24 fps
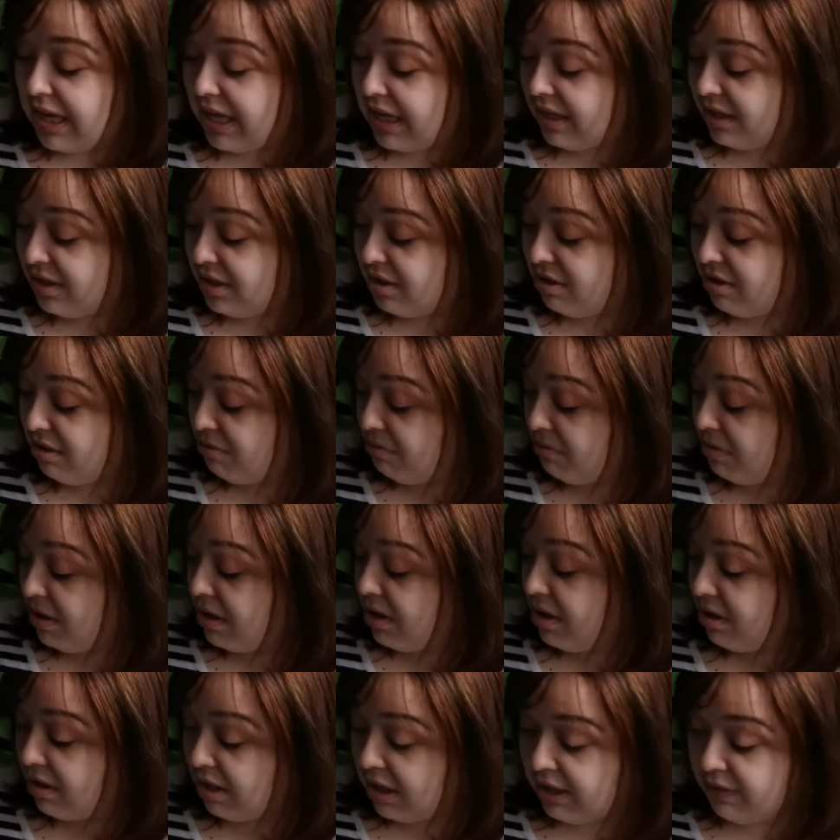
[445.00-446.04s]
And you know
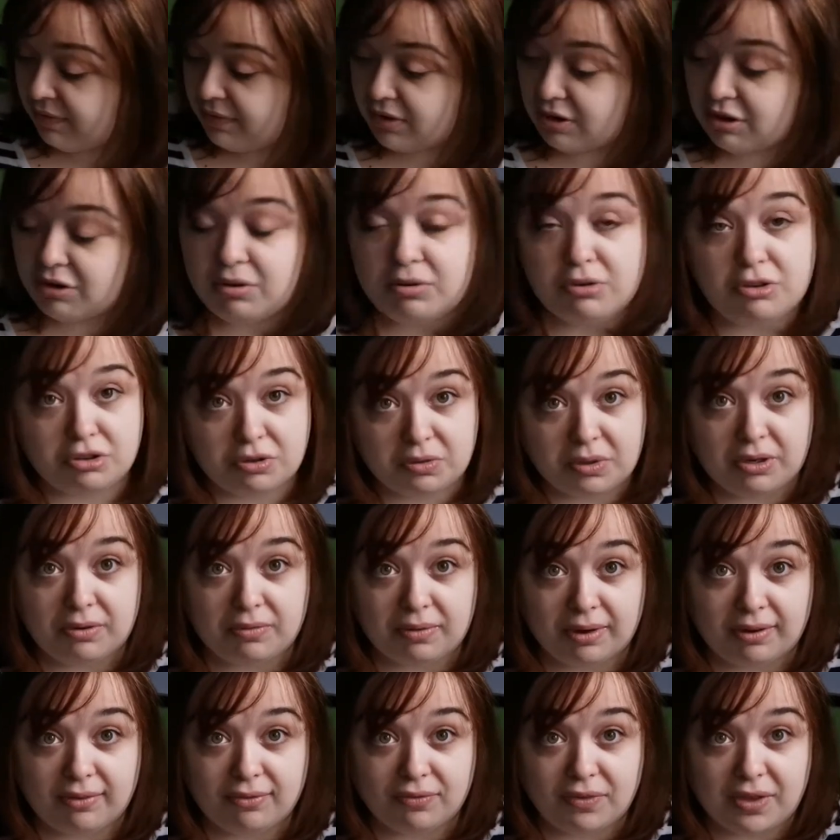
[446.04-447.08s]
what, even though I'm doing
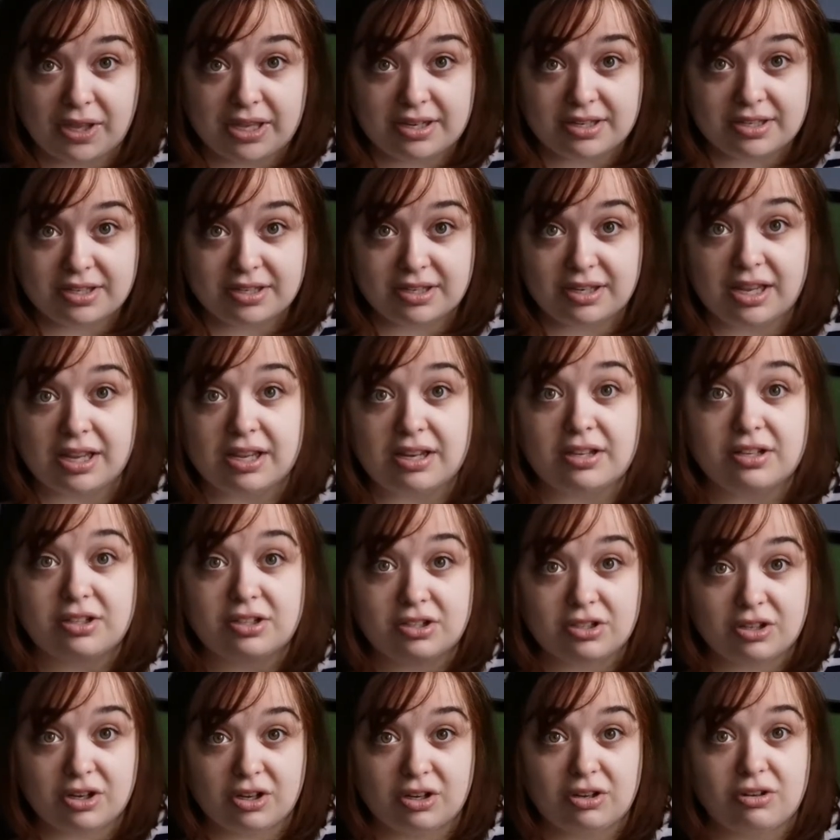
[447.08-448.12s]
Ring Fit, and,
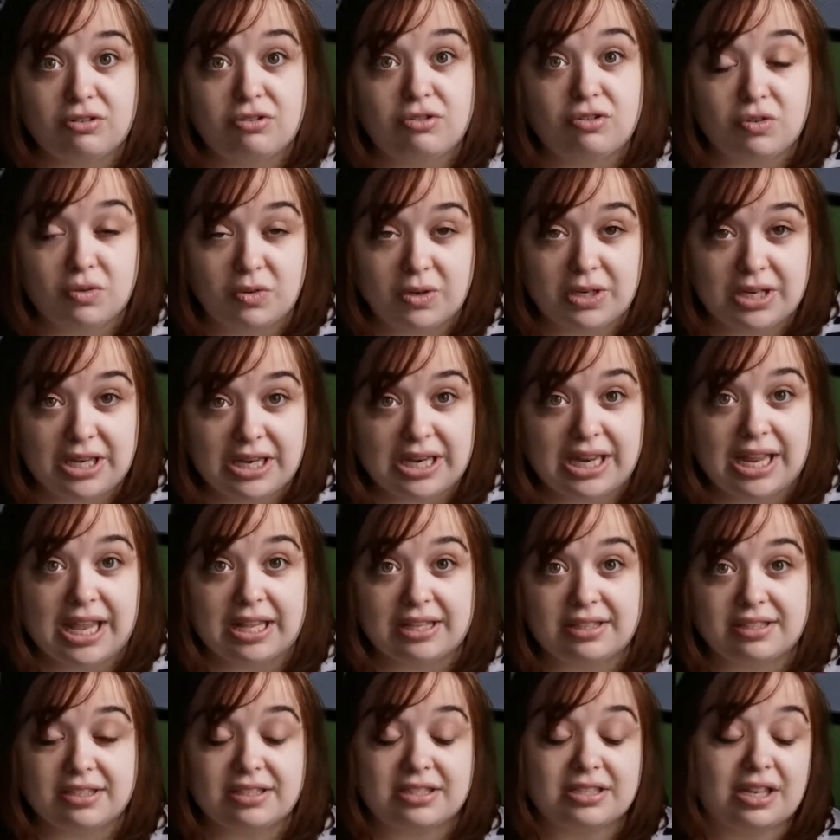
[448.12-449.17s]
you know, doing the
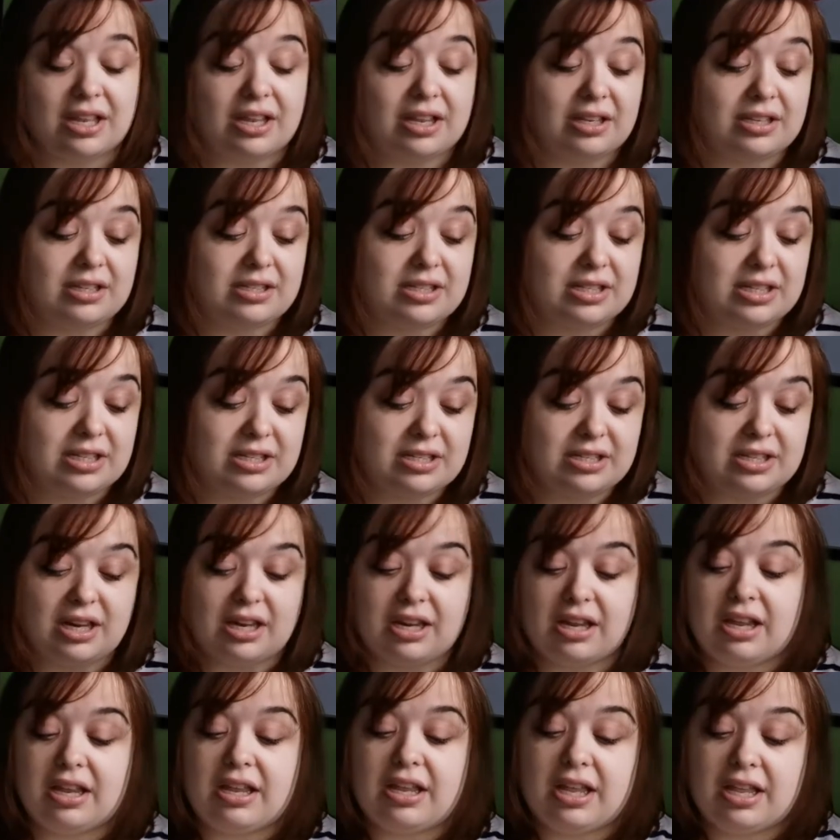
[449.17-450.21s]
exercises,
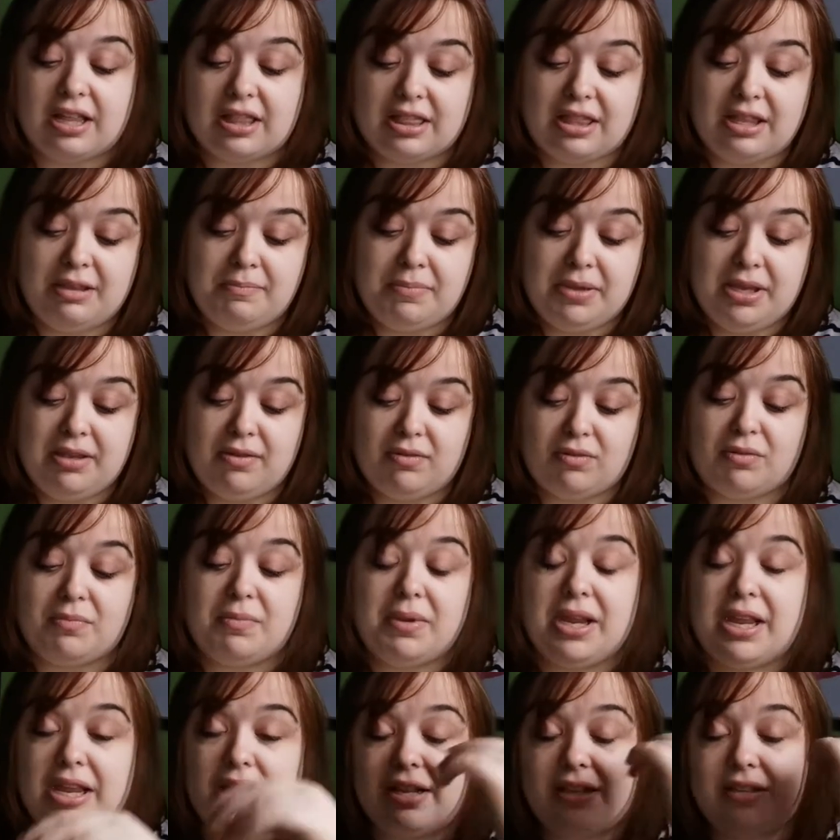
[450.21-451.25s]
like, I get the beats from
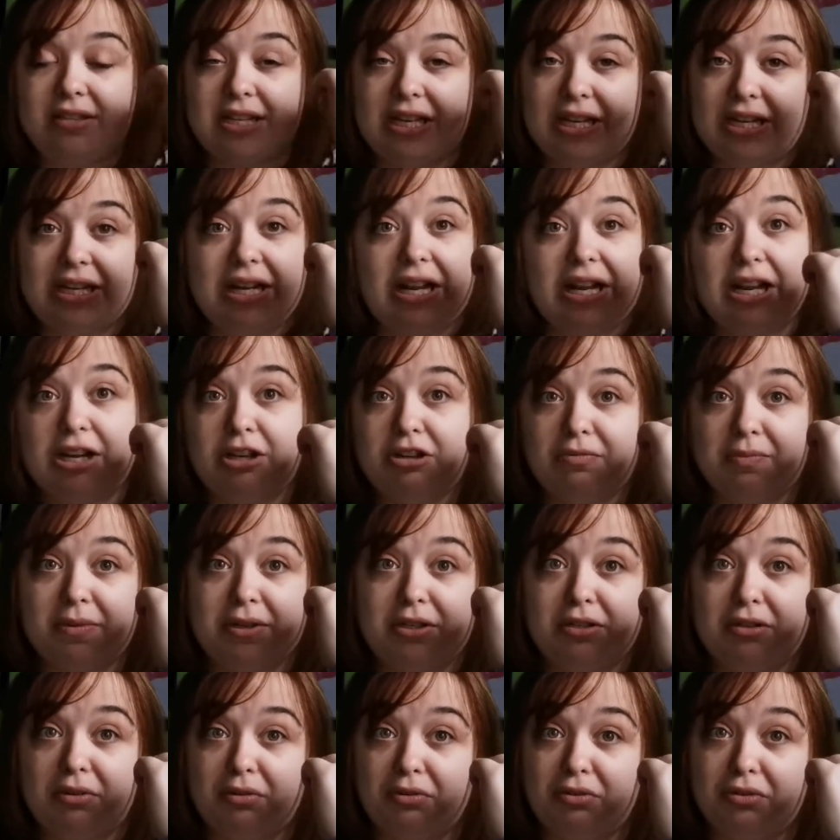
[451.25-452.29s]
here saying that I do my
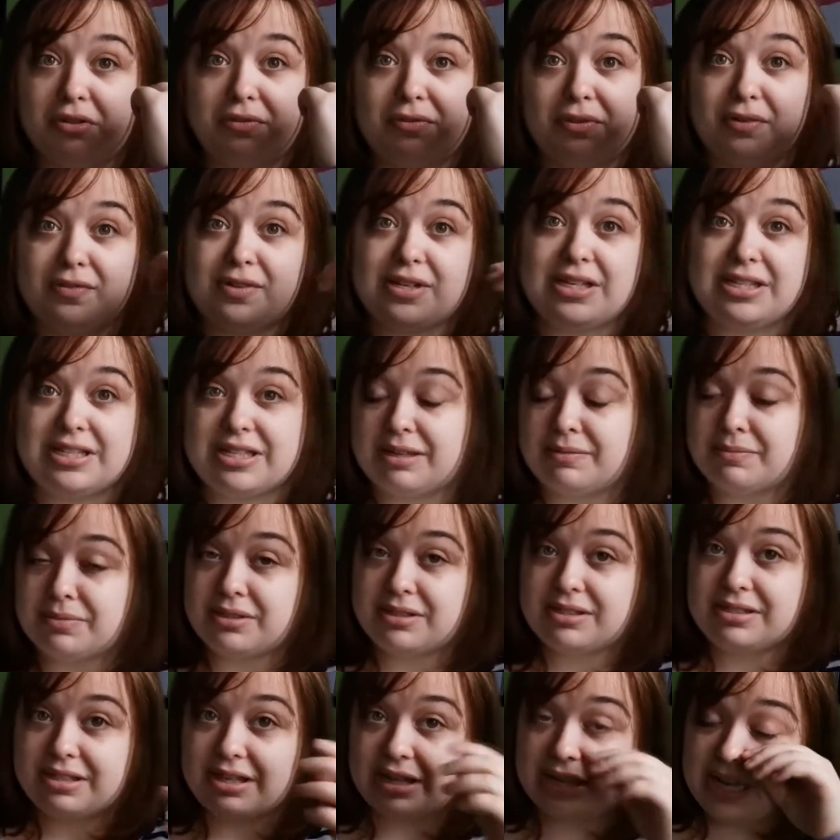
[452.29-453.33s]
250
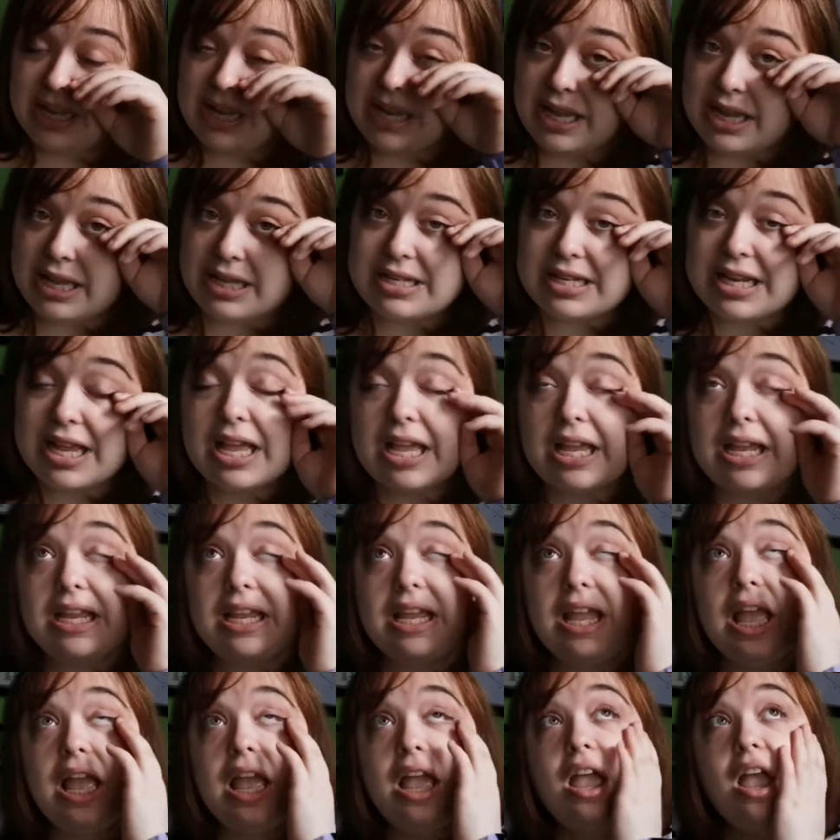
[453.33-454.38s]
sets a day.
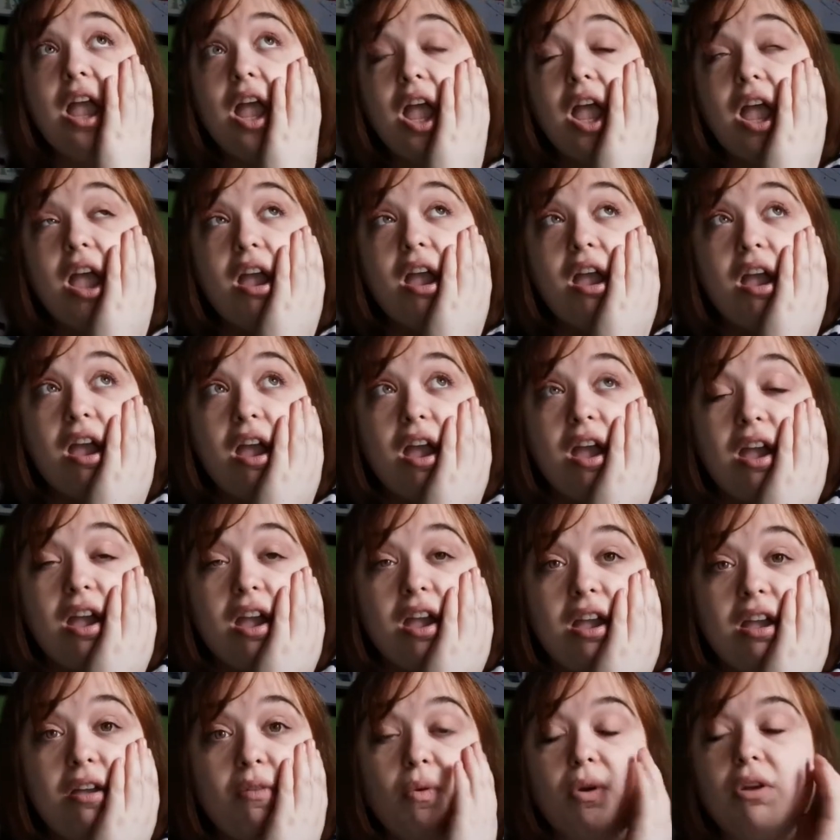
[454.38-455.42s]

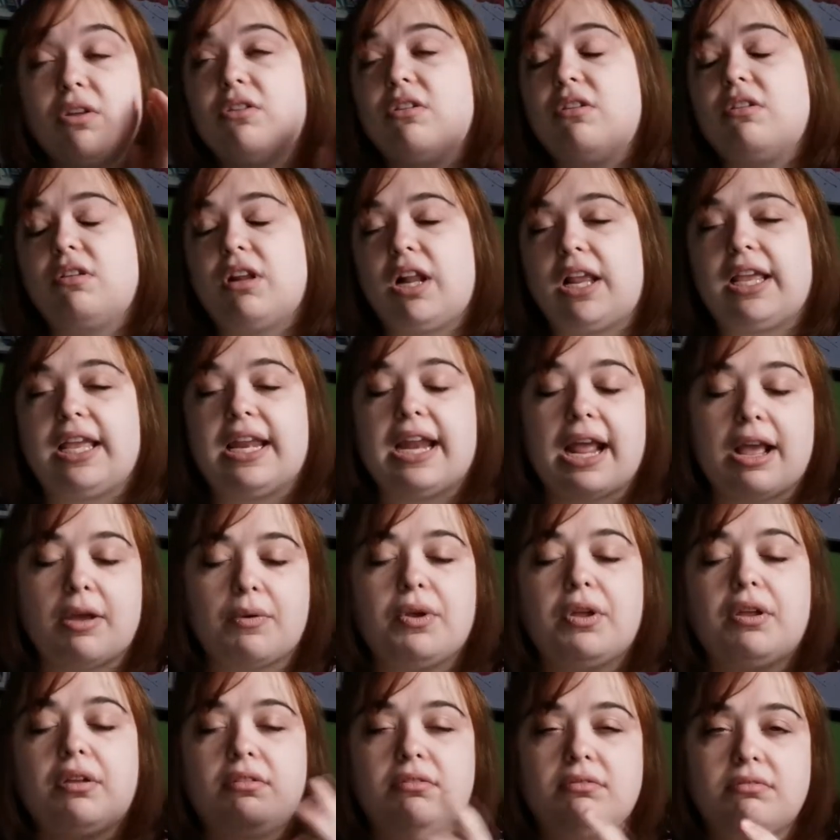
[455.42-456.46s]
Well, not like an
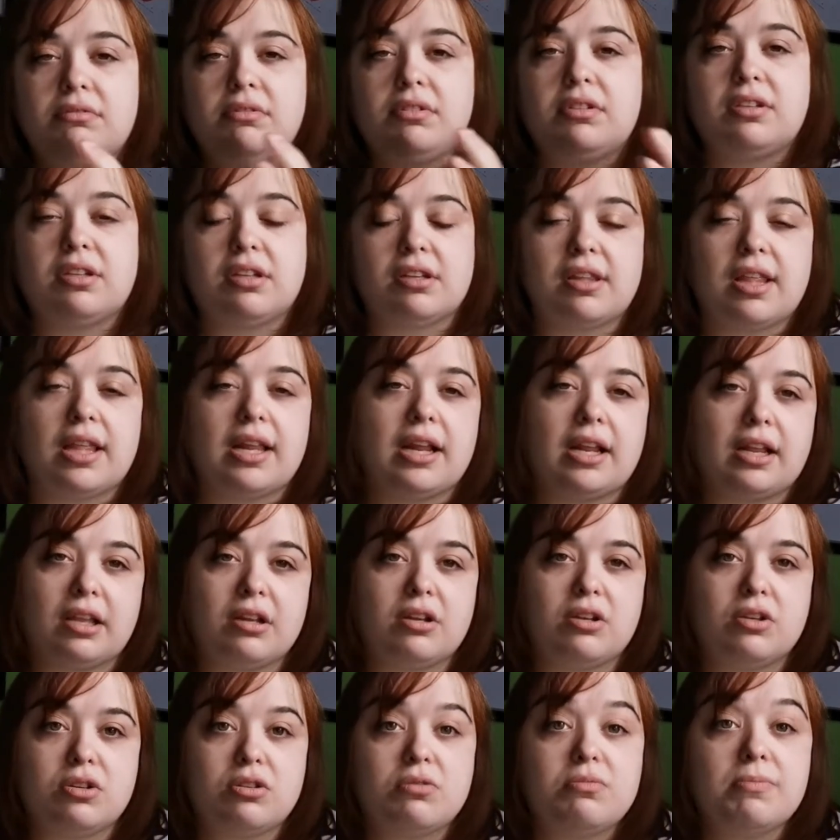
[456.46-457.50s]
hour, so that I
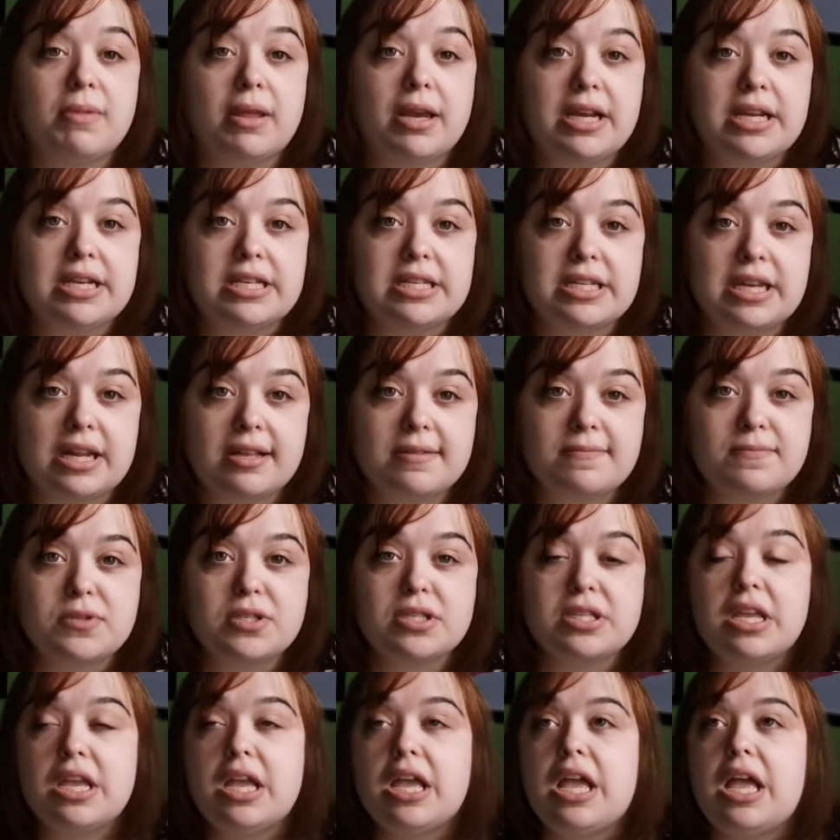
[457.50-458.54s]
can do many
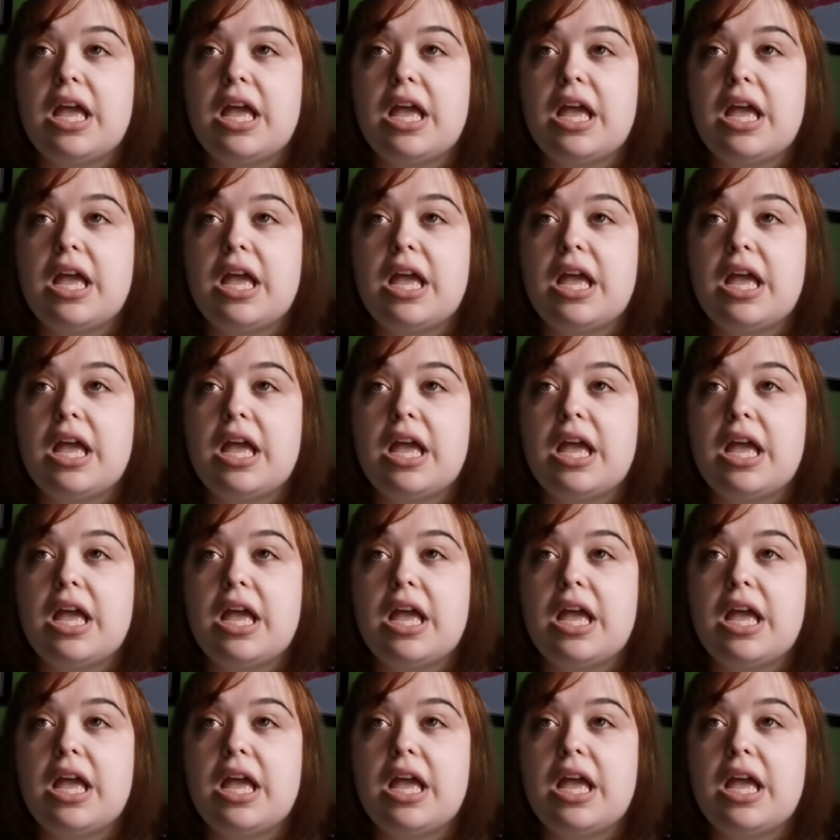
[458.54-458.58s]
steps.